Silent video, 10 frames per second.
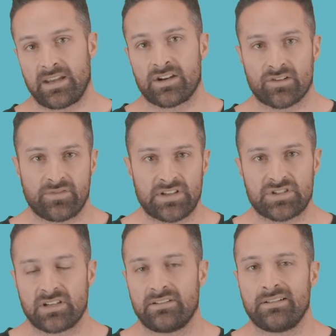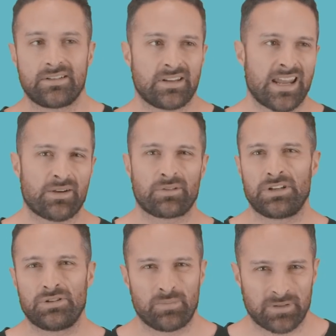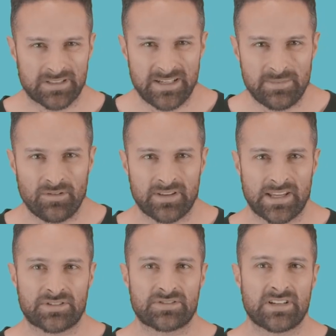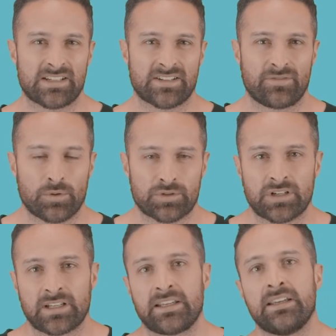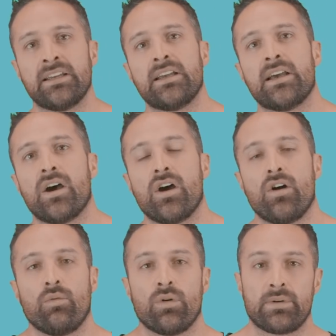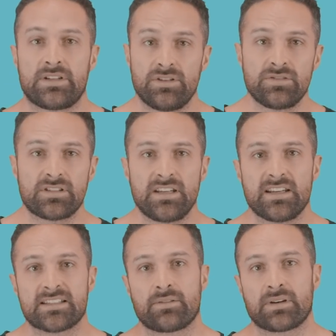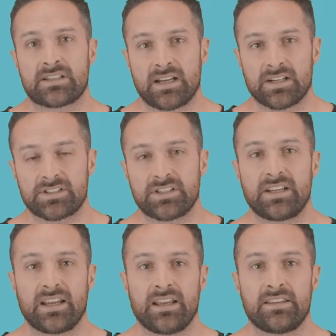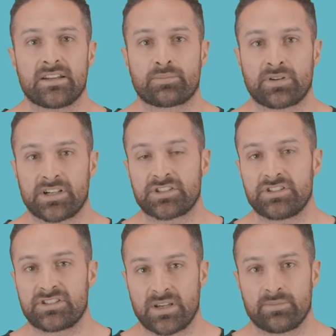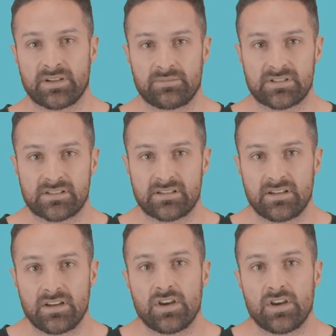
intervention, you can't really do a placebo with exercise, unfortunately. What we do see is a reduction in the depression symptoms.